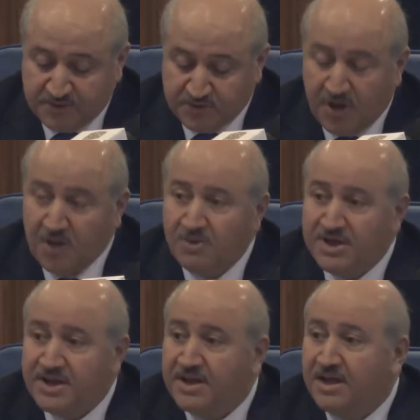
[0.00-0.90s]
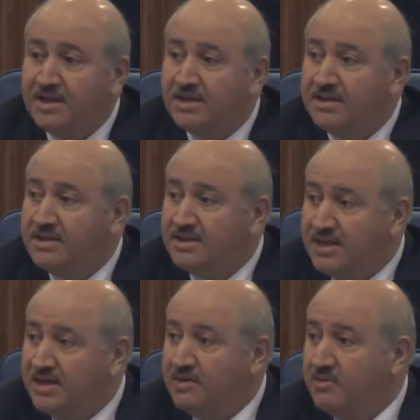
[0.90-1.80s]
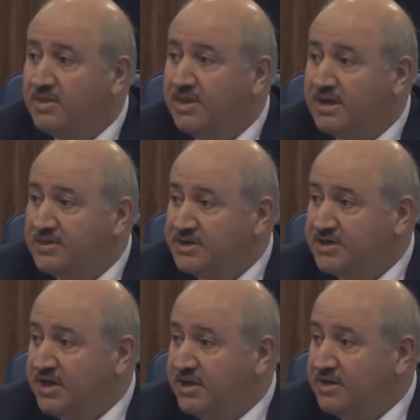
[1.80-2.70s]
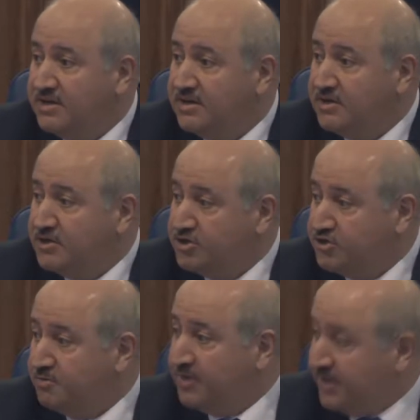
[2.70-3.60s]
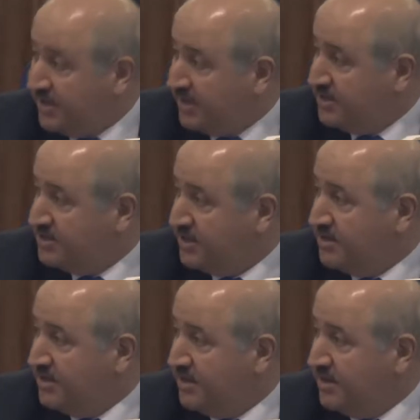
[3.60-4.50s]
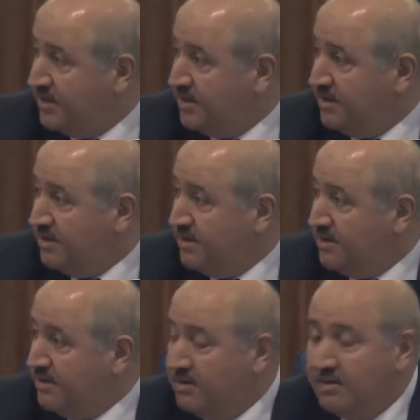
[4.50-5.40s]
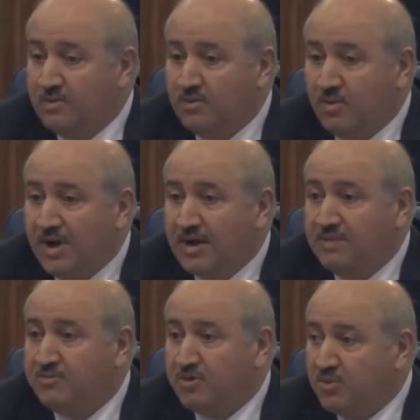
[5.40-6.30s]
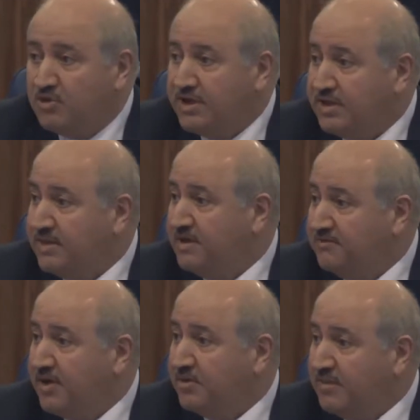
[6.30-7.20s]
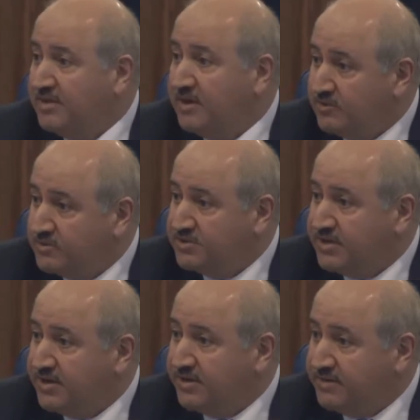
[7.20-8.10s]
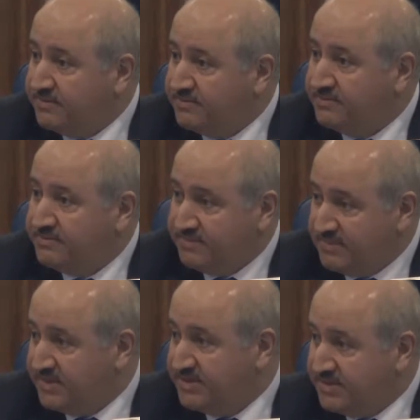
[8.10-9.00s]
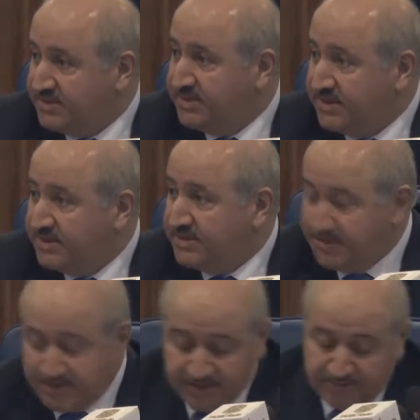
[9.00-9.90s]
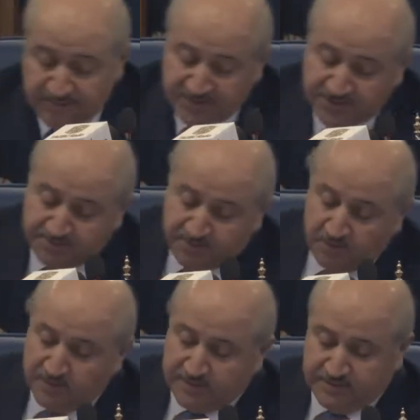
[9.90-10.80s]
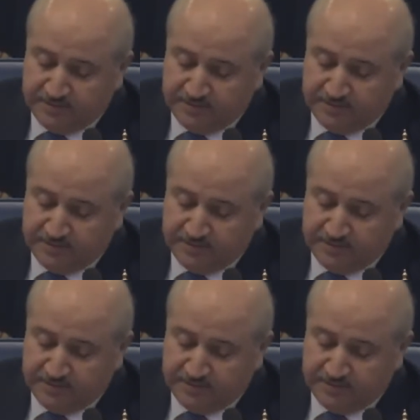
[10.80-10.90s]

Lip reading: So how we can deal with the additional job creation while promoting the environmental concern? This is a major point.